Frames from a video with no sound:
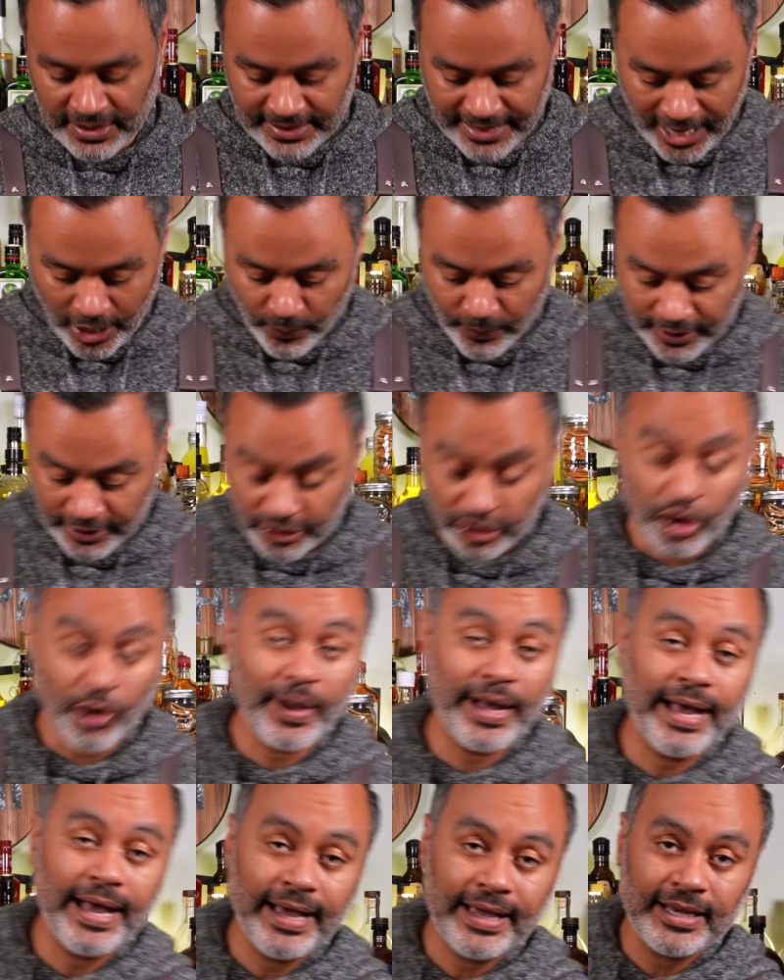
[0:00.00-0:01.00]
Now we're gonna go
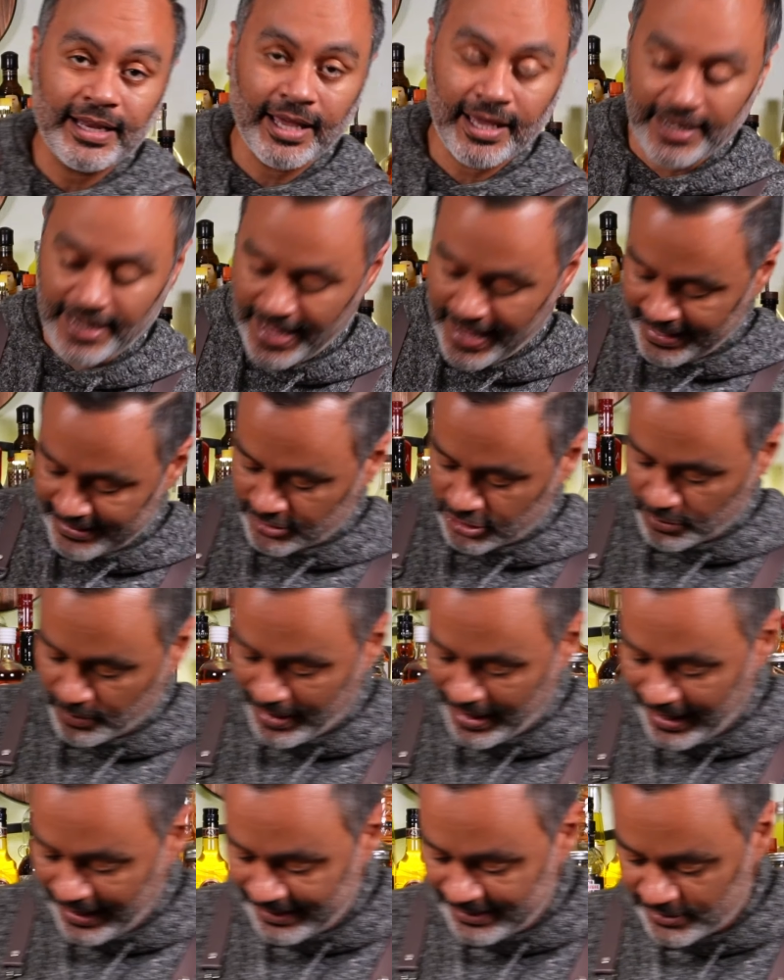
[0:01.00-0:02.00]
ahead and add some
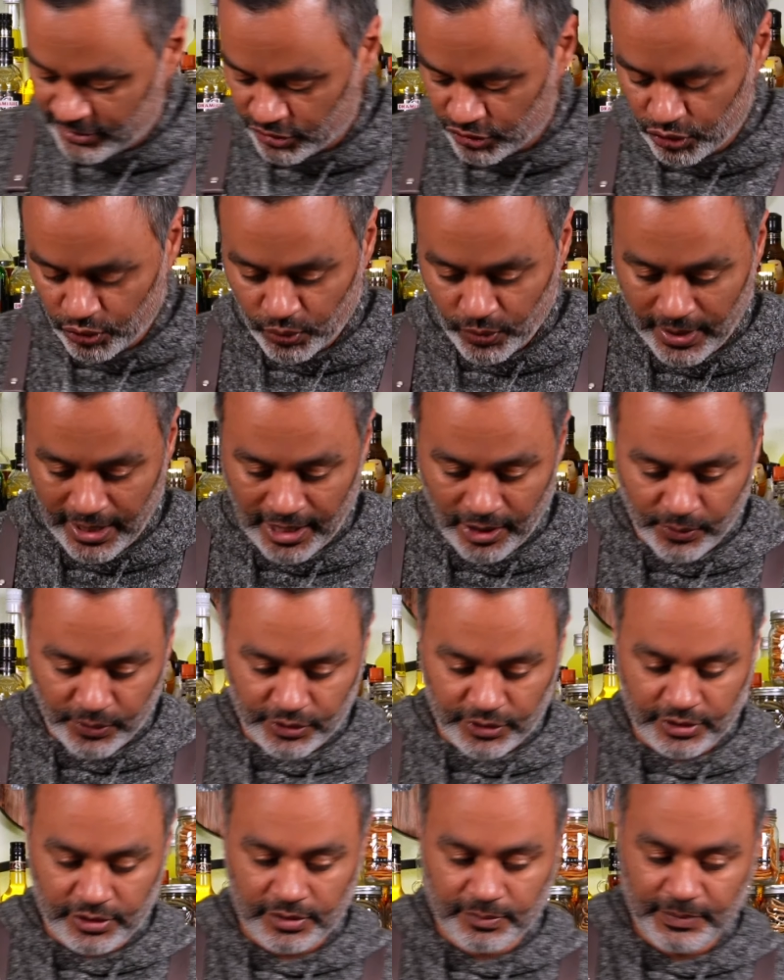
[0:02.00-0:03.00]
ice to
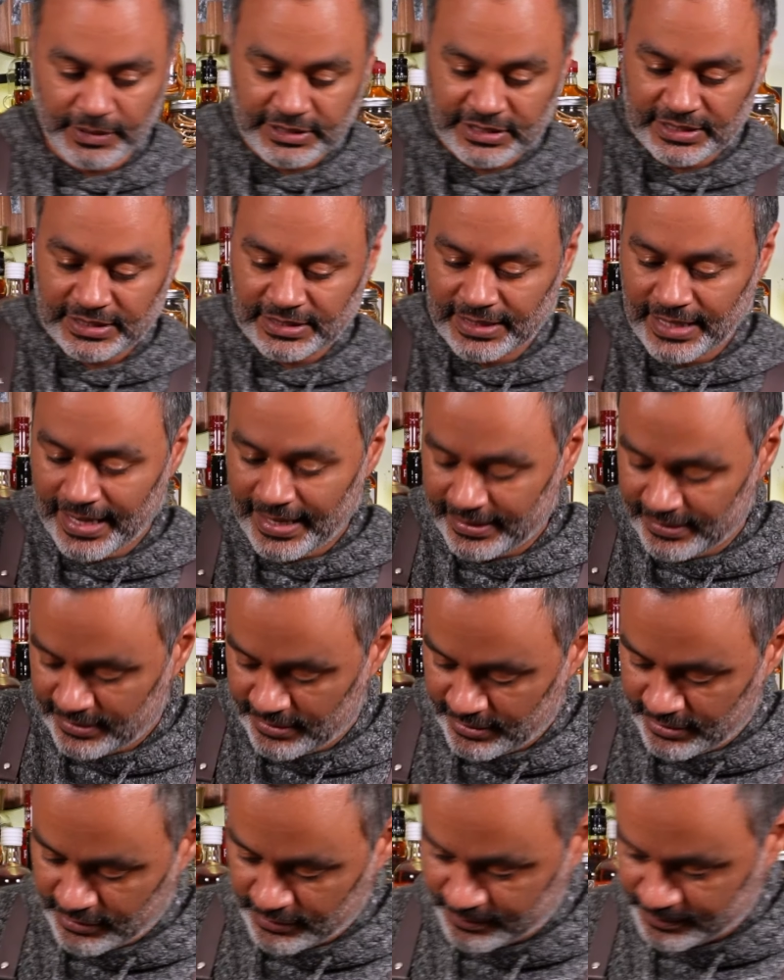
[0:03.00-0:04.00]
our mixing
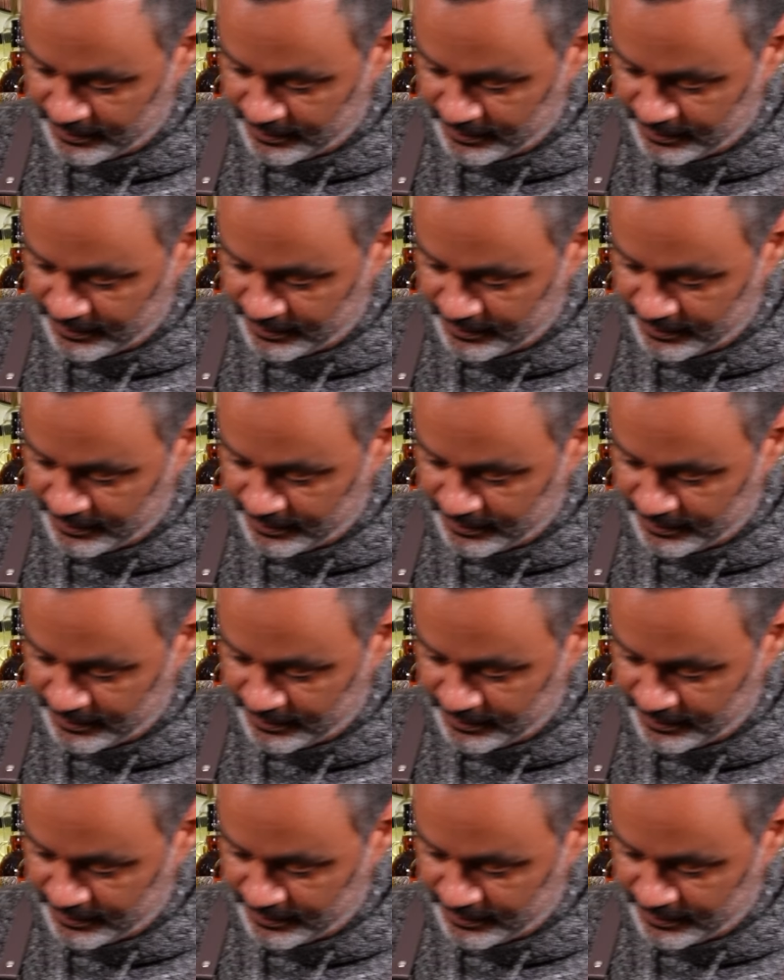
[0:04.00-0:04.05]
glass.